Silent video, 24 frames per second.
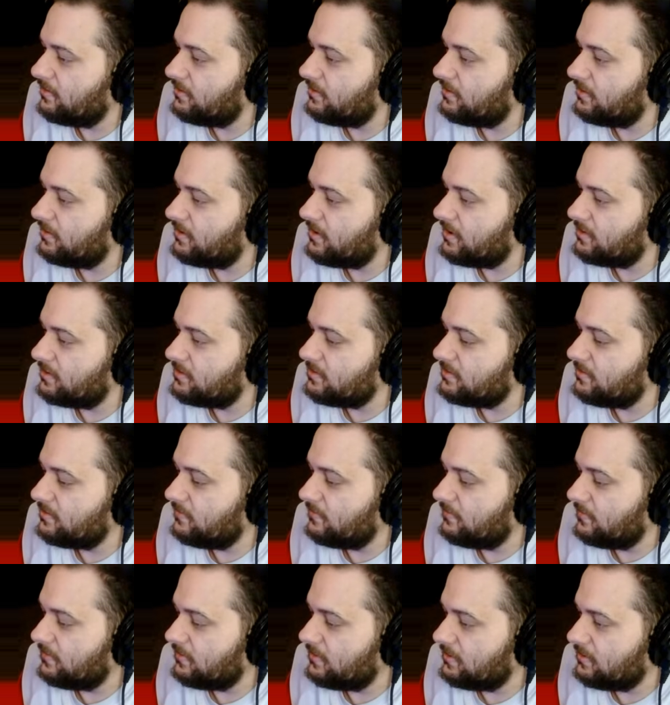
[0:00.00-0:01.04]
detection
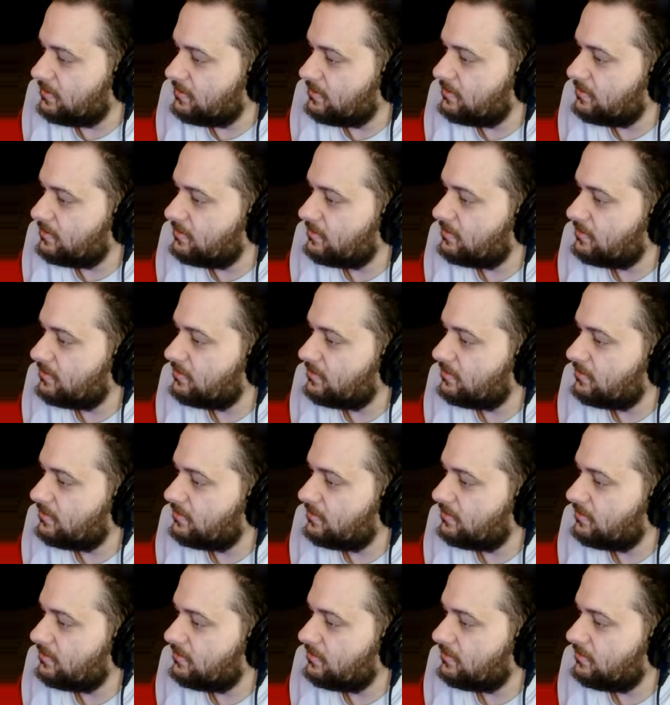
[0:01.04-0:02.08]
device.
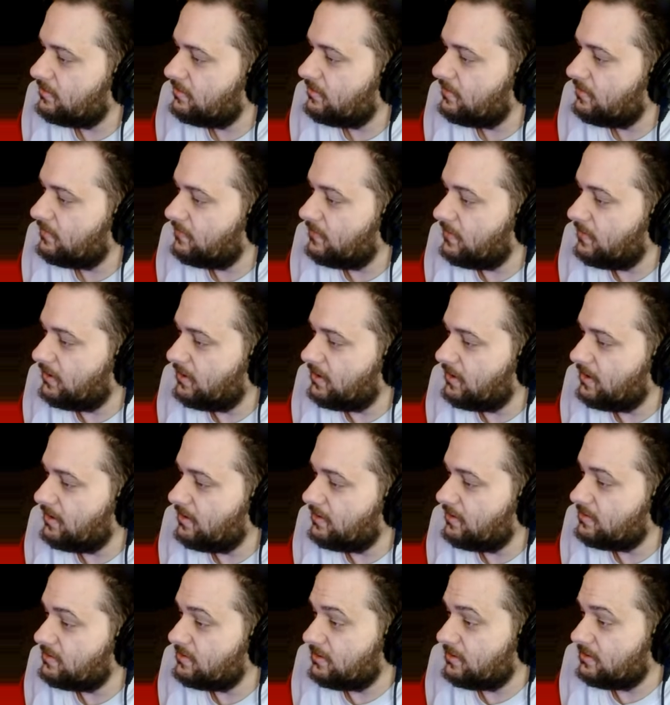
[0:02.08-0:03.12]
Nothing
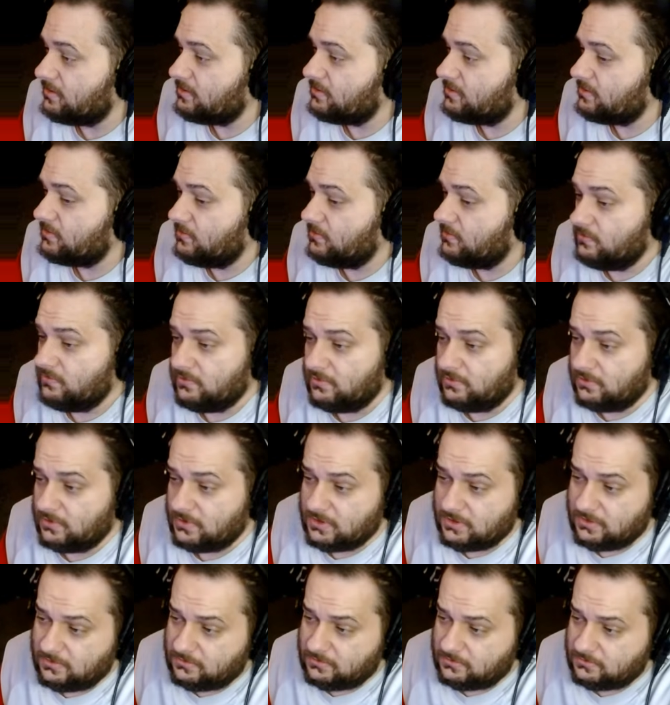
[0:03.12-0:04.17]
else is cool
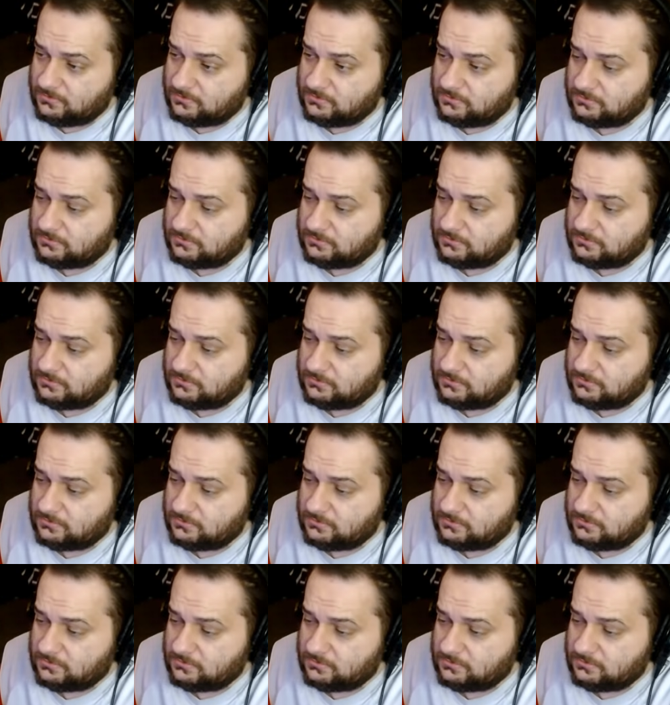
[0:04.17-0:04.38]
looking.